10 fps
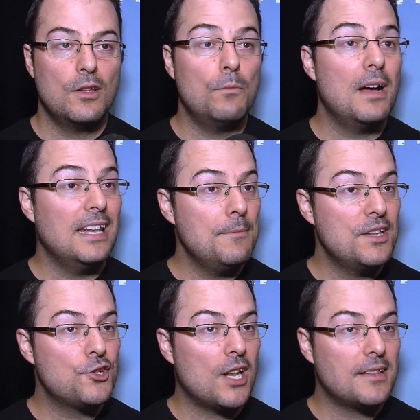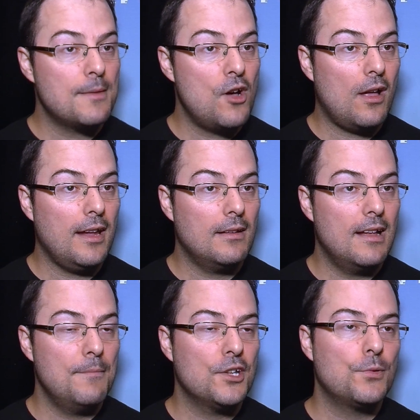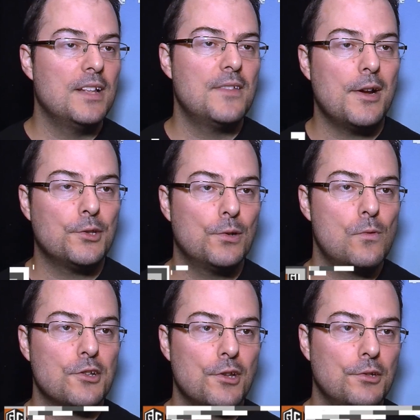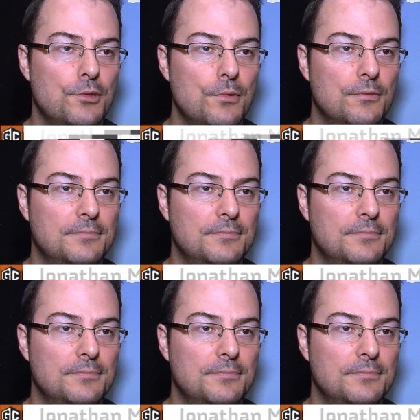So my name is Jonathan Morin. I'm the creative director on Watch Dogs 2.